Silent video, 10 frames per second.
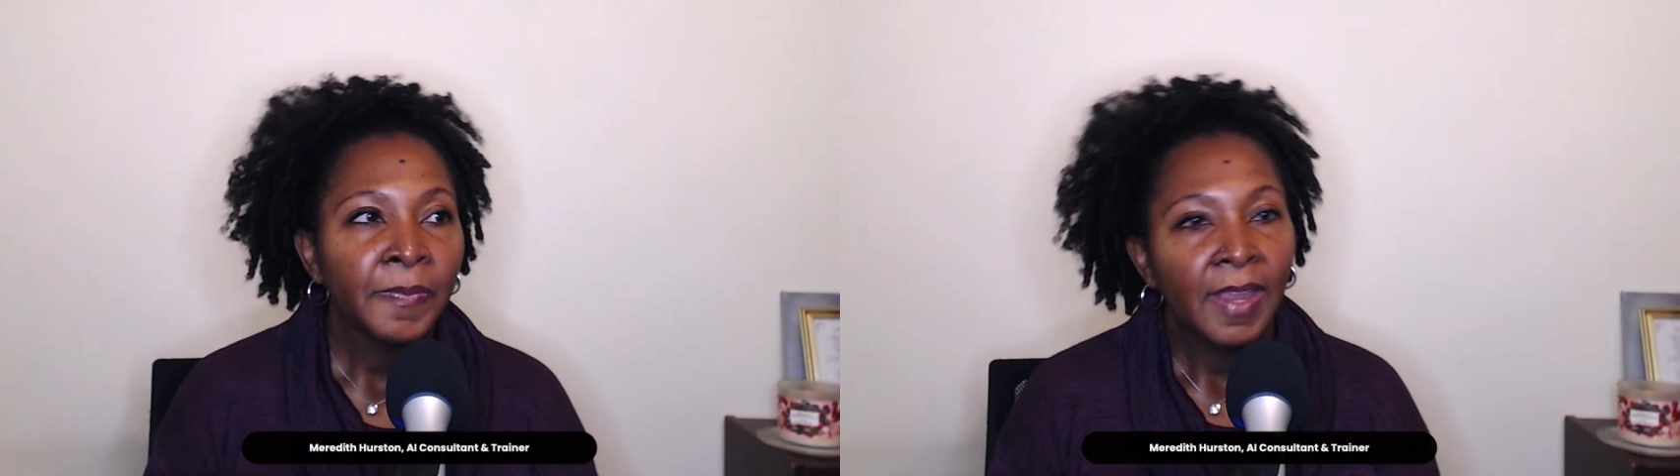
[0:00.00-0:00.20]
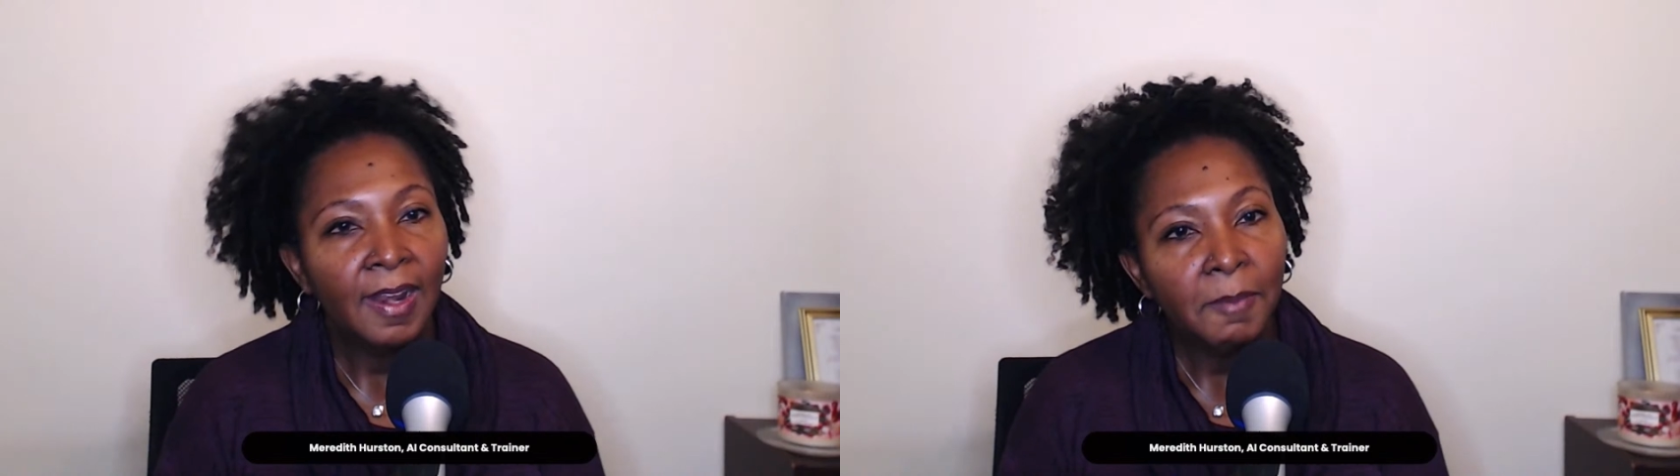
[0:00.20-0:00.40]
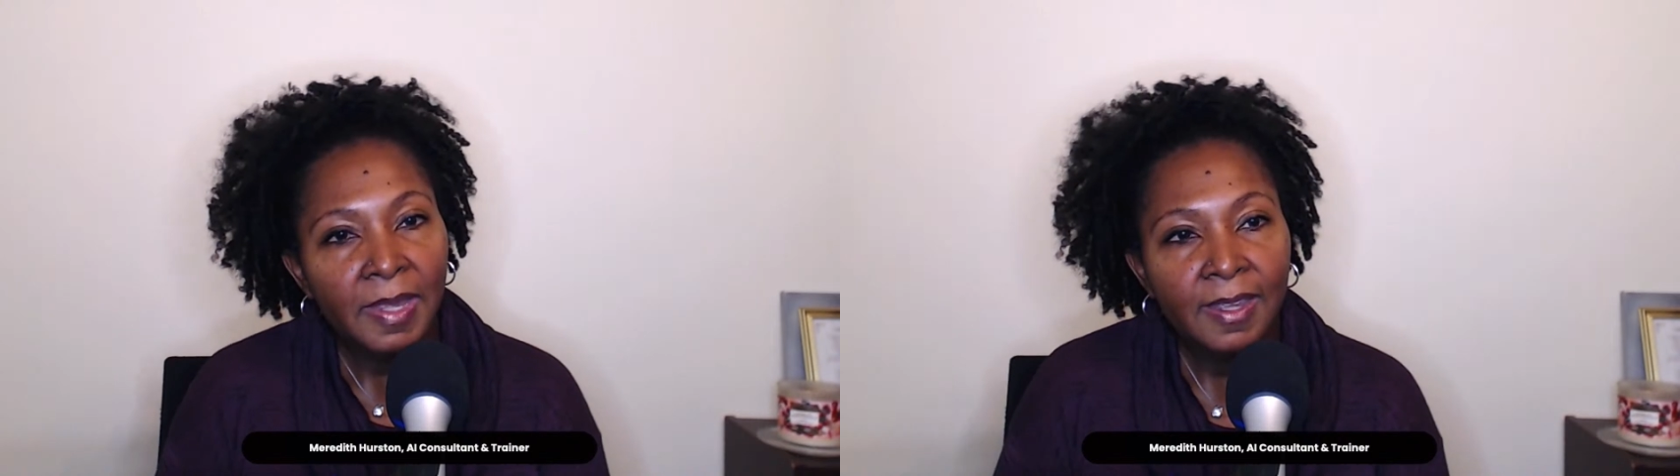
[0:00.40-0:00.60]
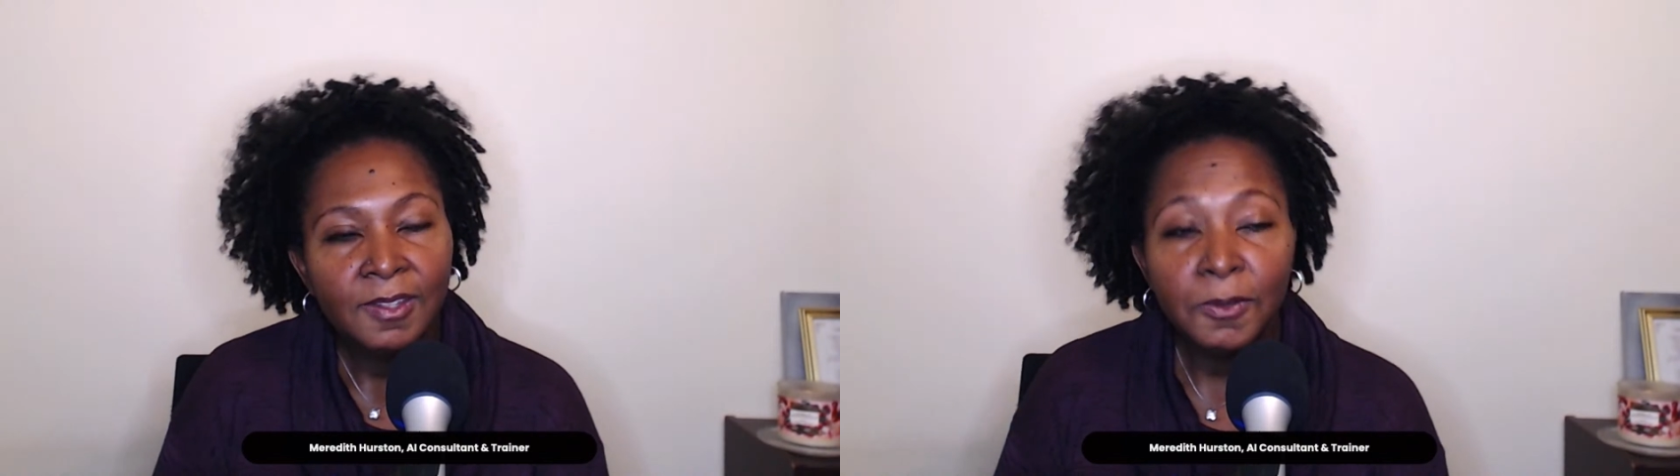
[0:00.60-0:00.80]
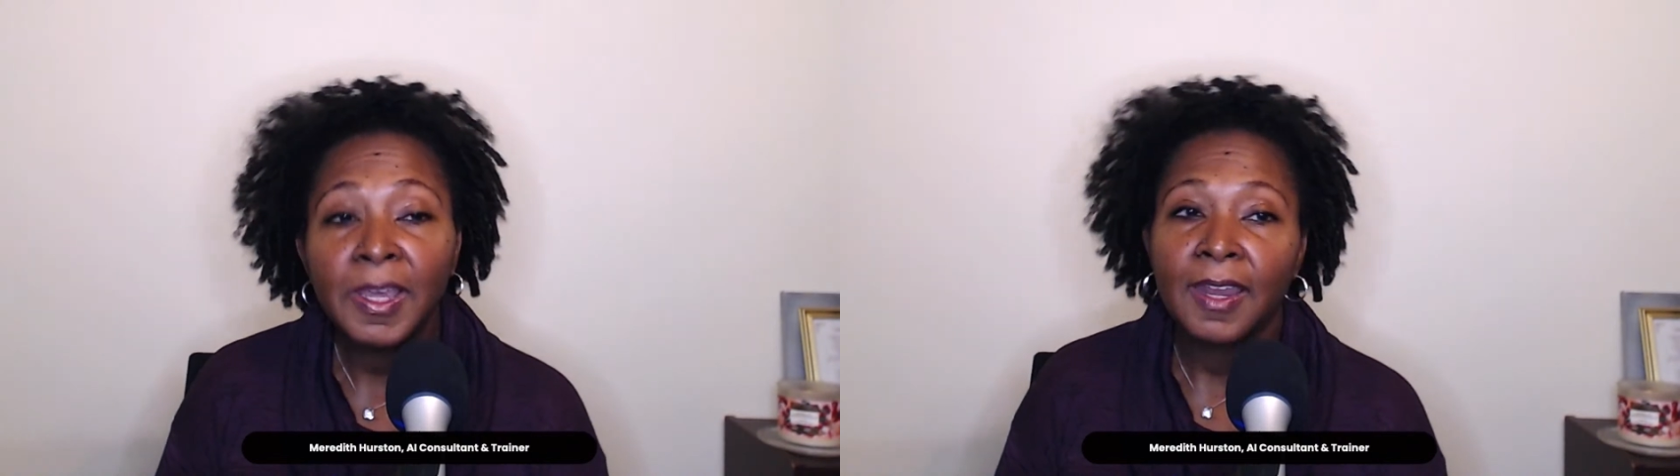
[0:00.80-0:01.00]
And I mean,
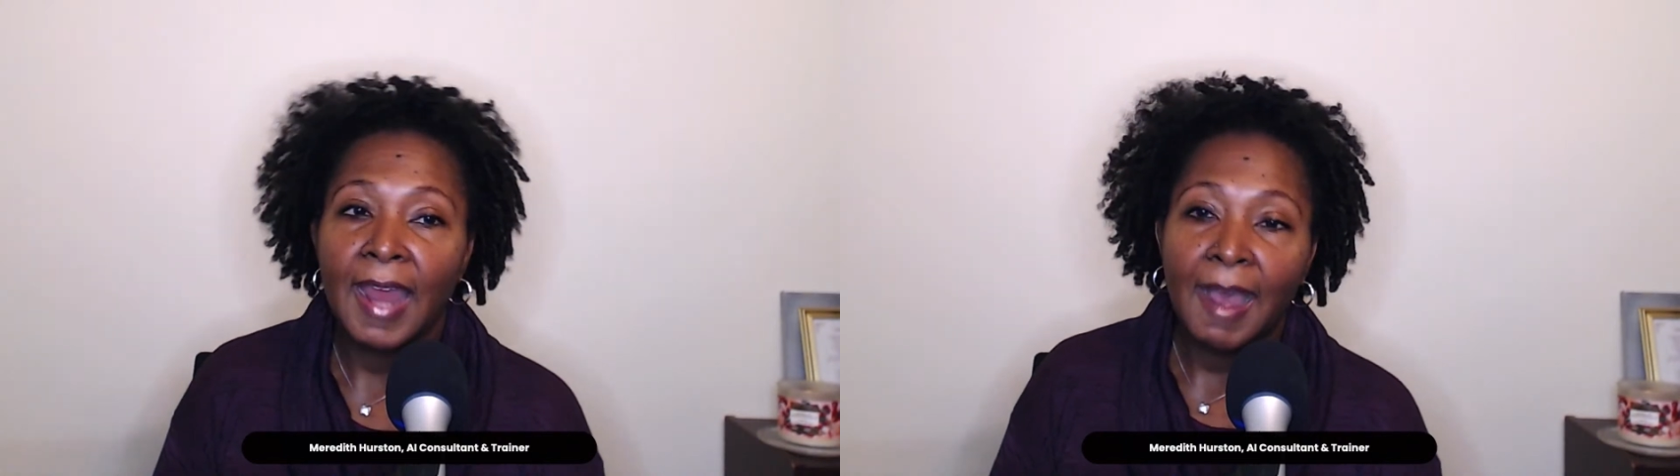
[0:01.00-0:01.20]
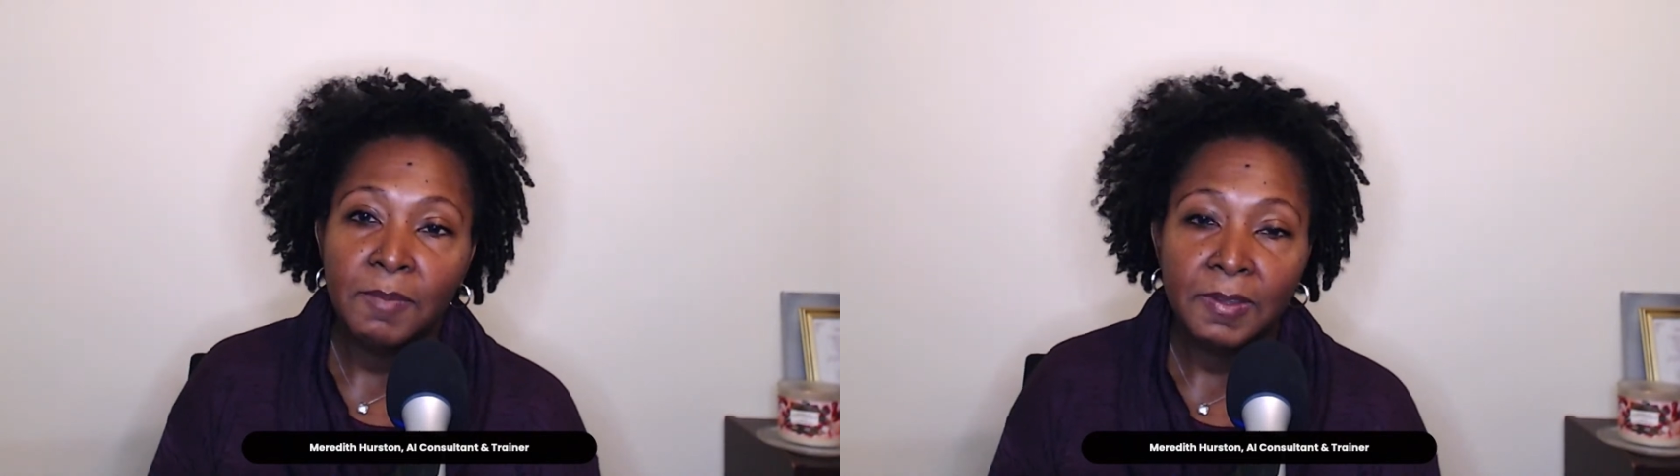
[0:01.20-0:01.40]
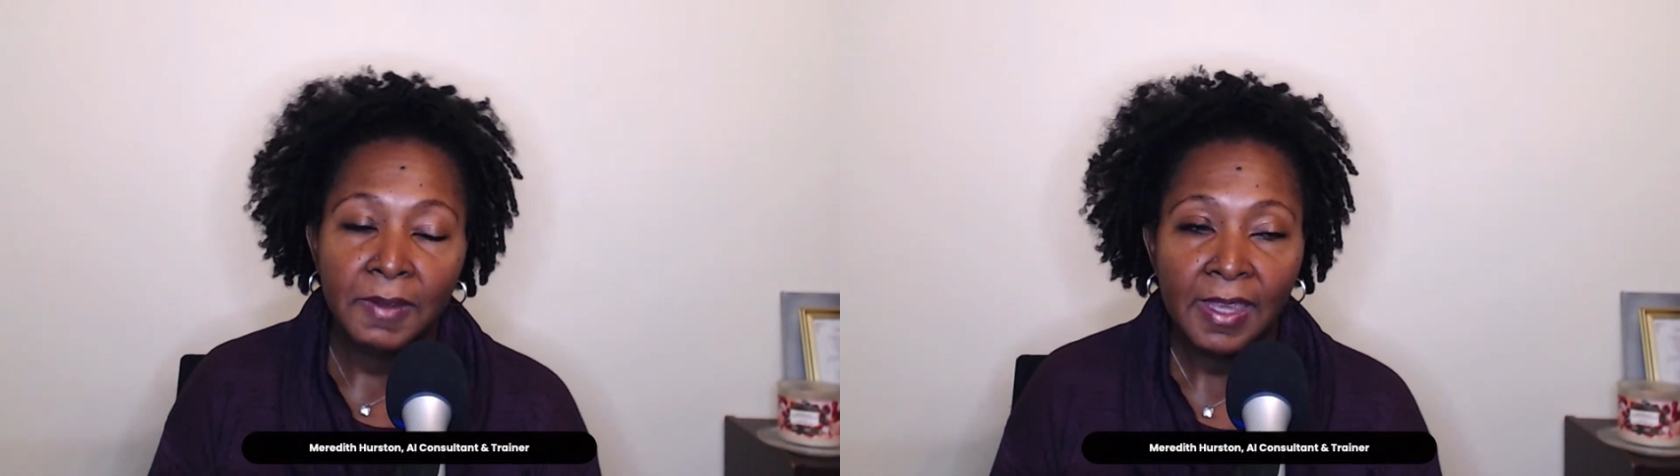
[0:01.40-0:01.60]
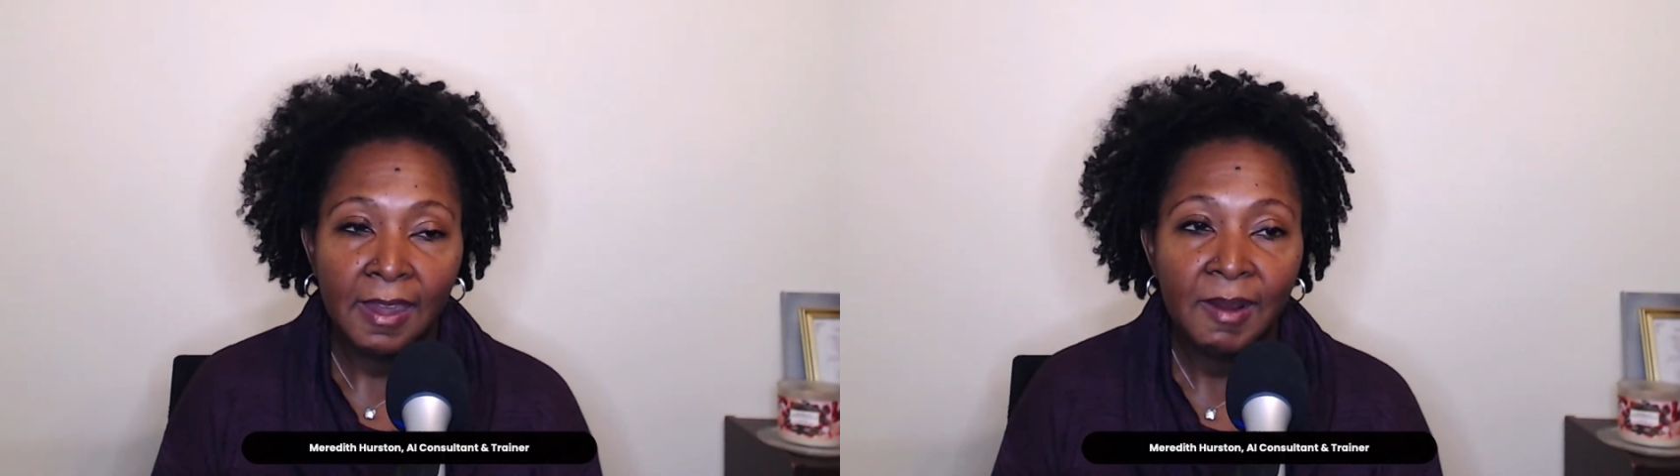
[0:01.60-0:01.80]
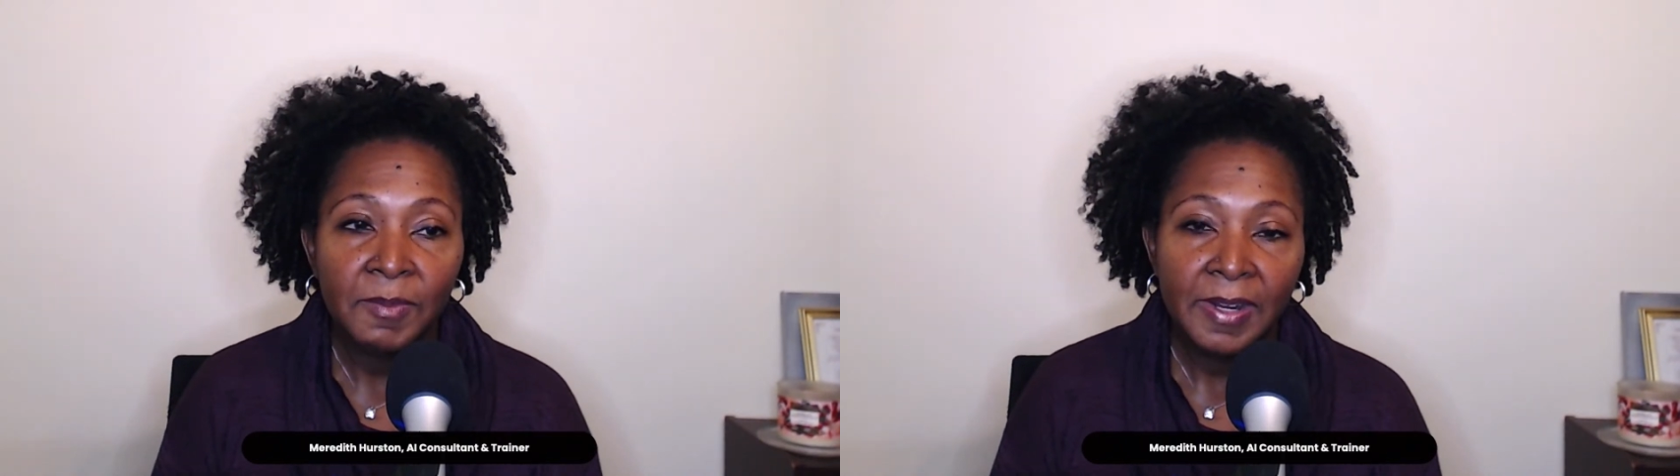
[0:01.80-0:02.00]
you cannot be on
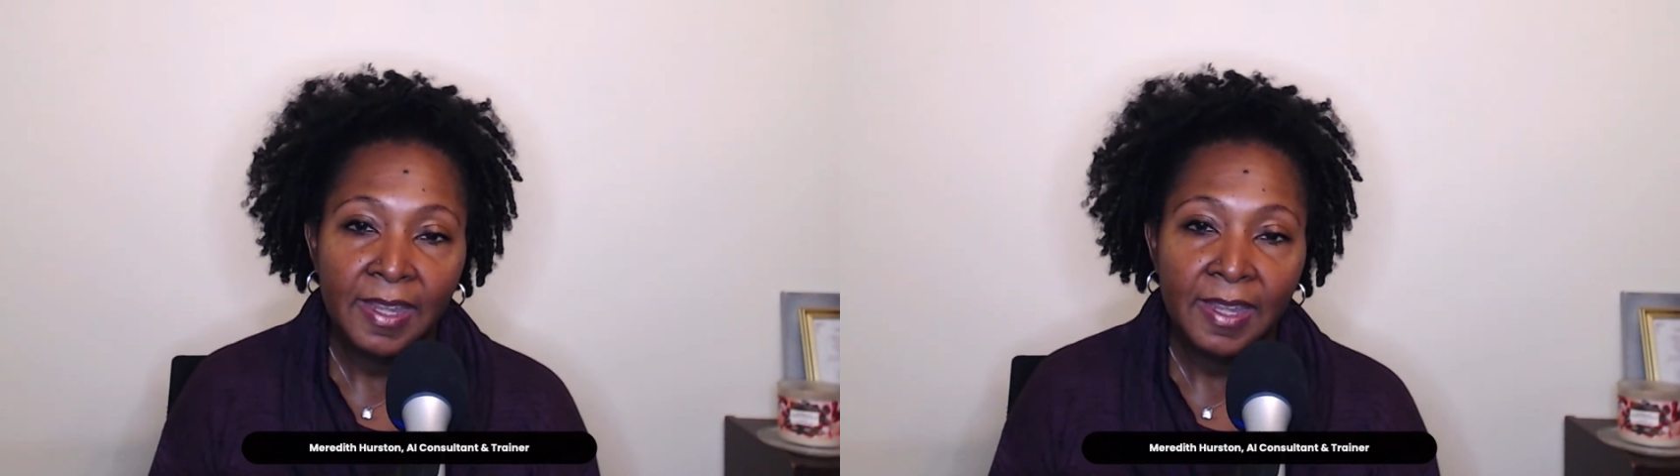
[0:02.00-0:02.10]
camera